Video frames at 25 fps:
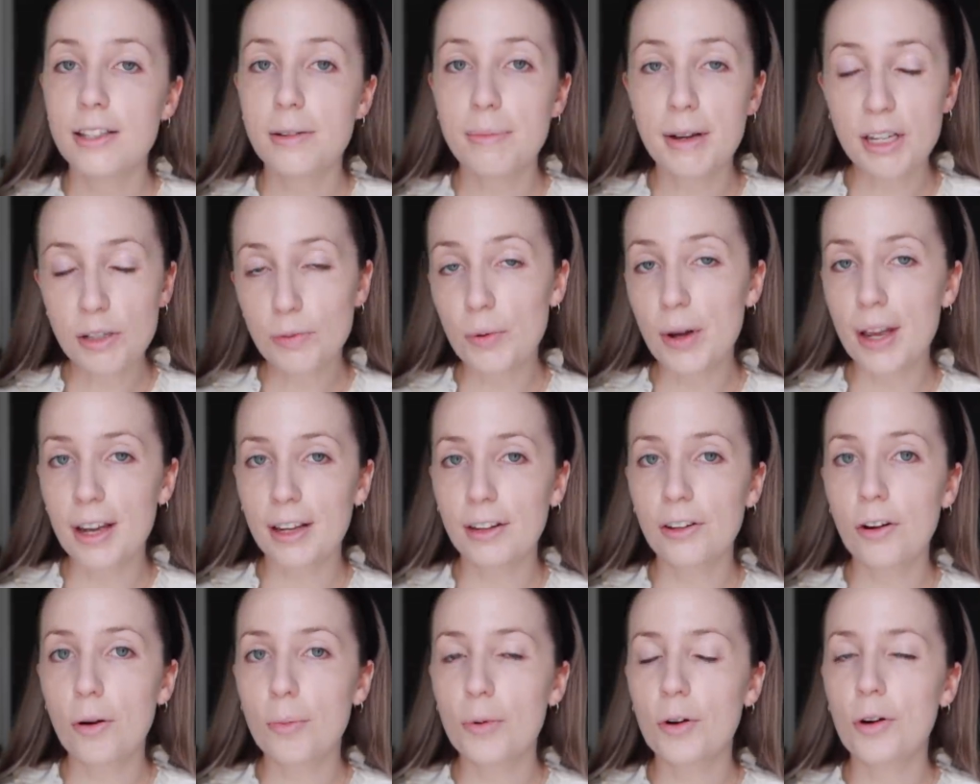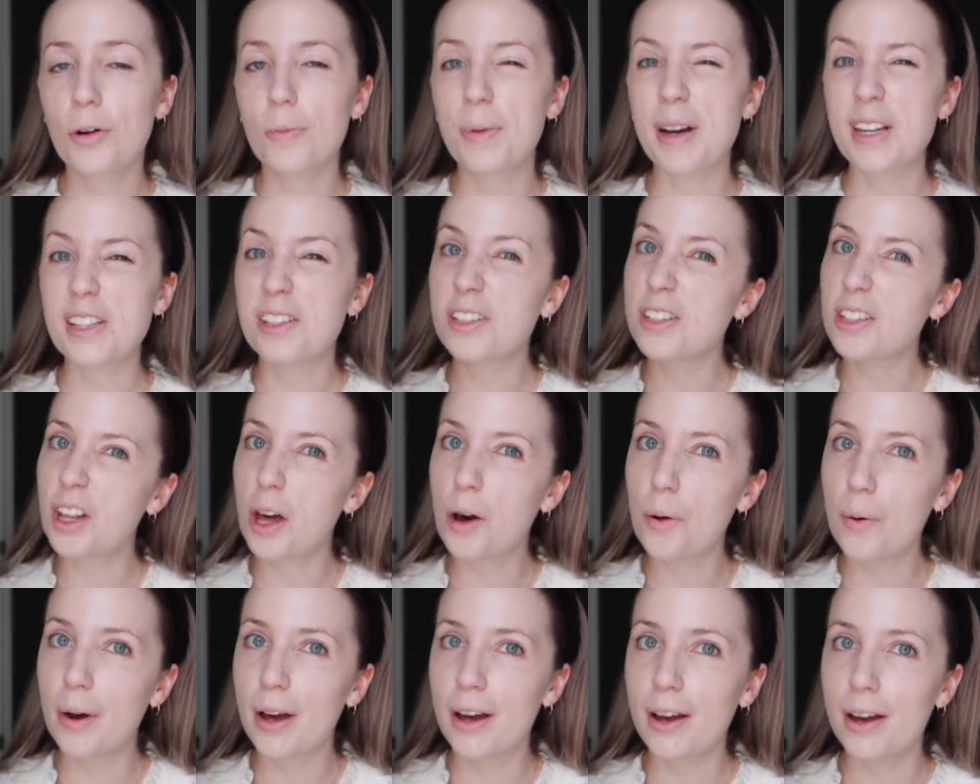It's a much more economical but
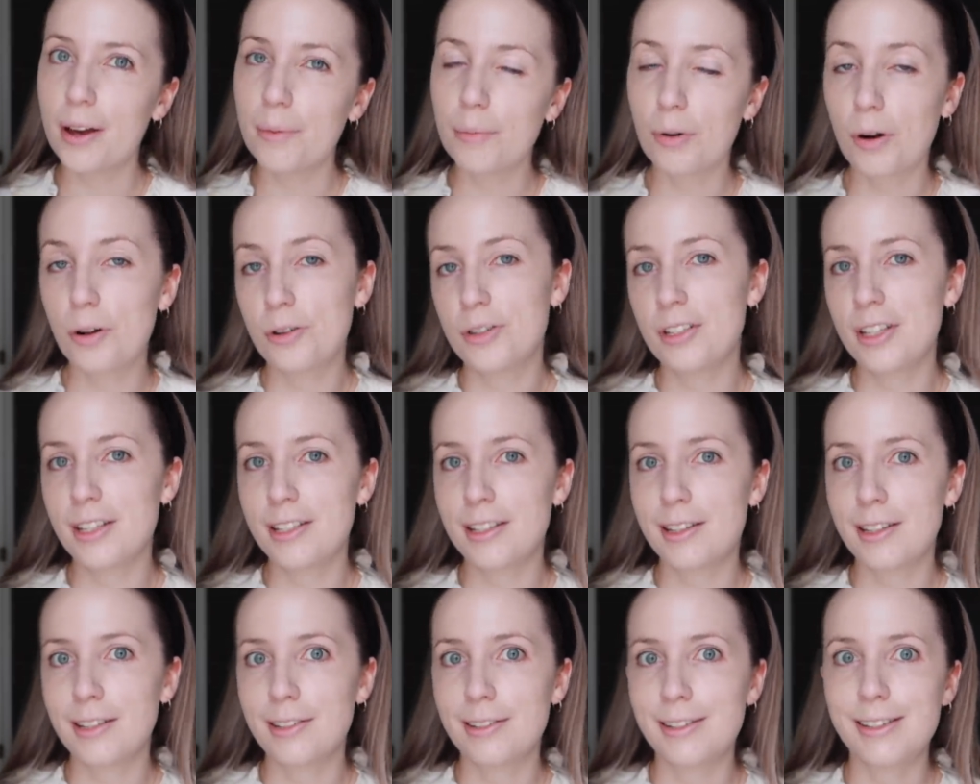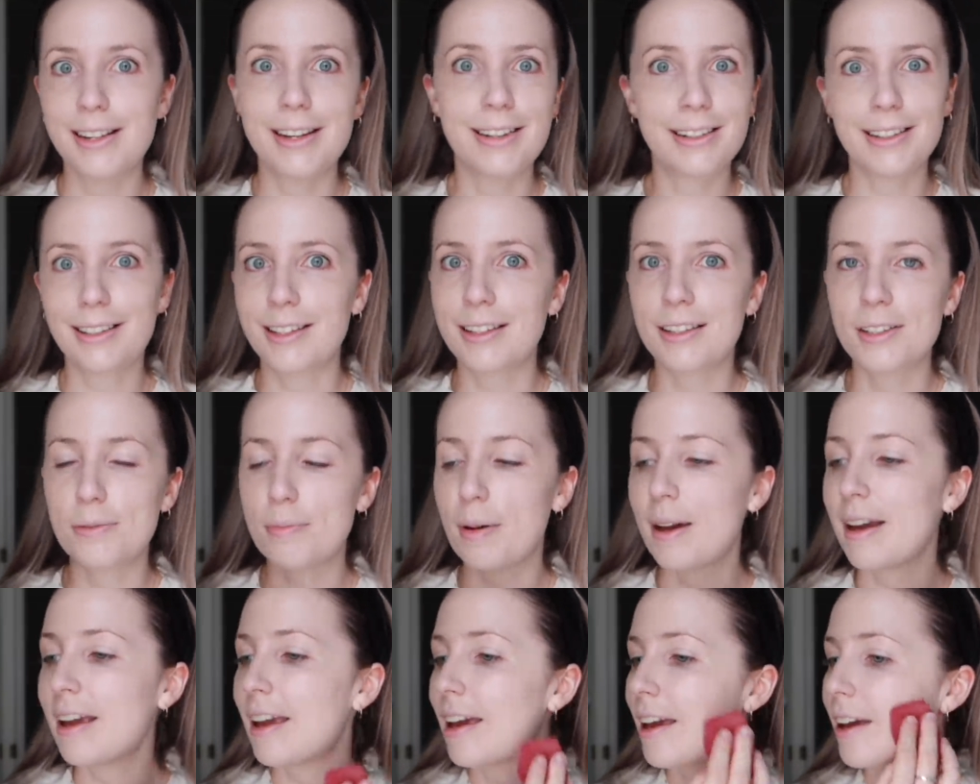slower process than sending things
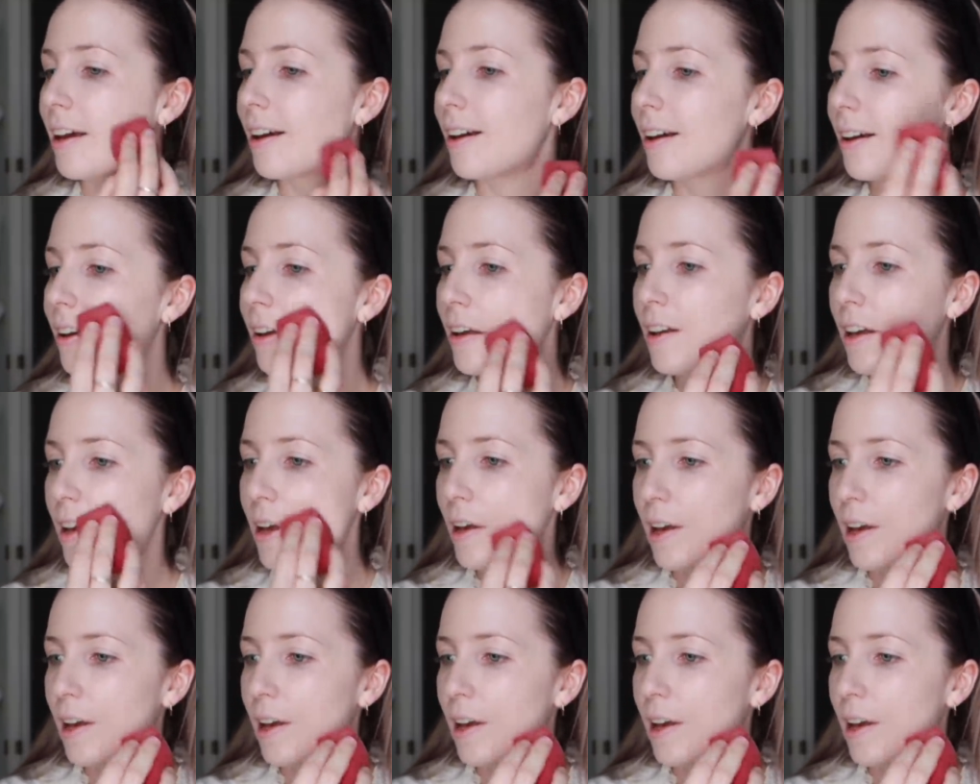by air.